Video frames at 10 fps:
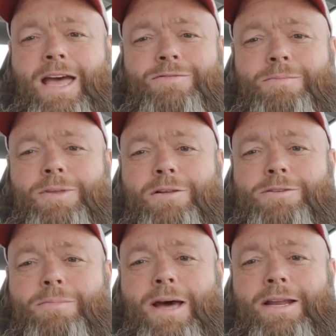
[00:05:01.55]
have some
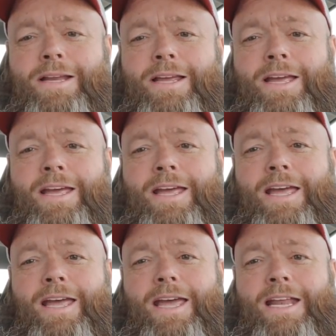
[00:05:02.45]
thoughts about it,
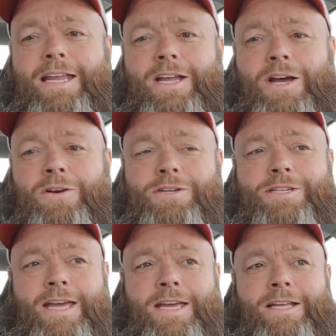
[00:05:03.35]
and then
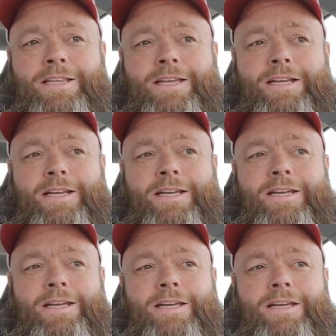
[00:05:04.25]
understand that,
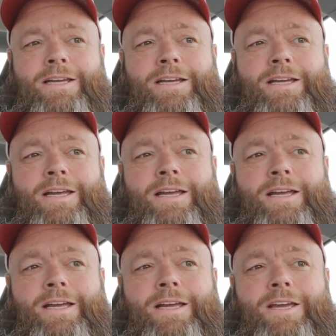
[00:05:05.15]

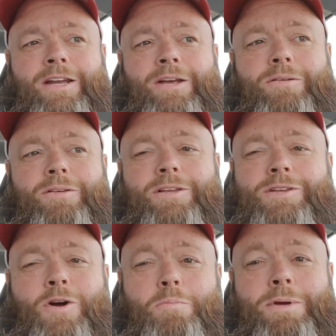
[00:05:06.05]
you know,
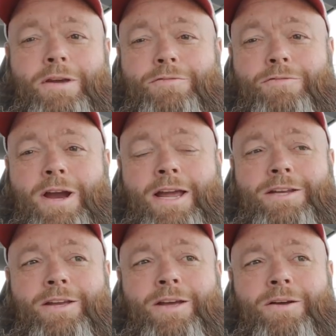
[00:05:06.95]
don't be
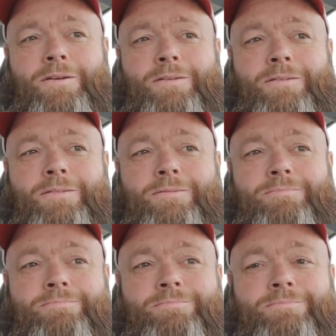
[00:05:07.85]
afraid to go,
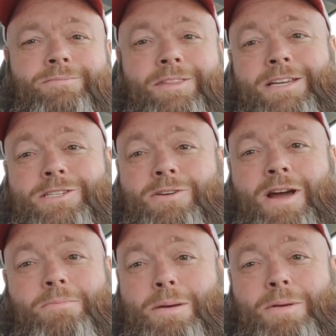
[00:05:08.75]
let's
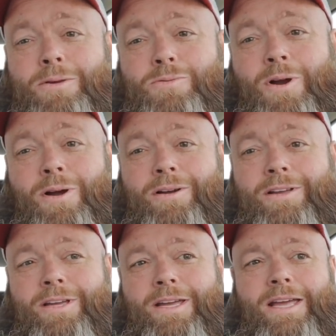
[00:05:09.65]
try it. Maybe I was wrong.
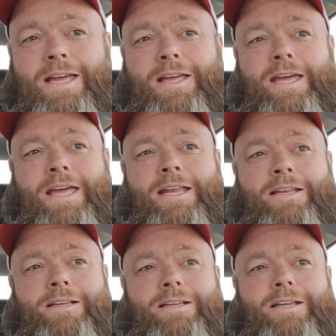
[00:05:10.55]

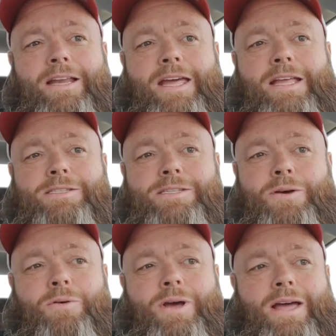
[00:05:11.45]
And
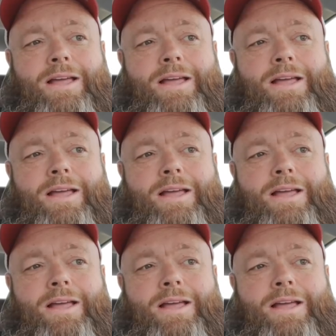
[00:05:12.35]
so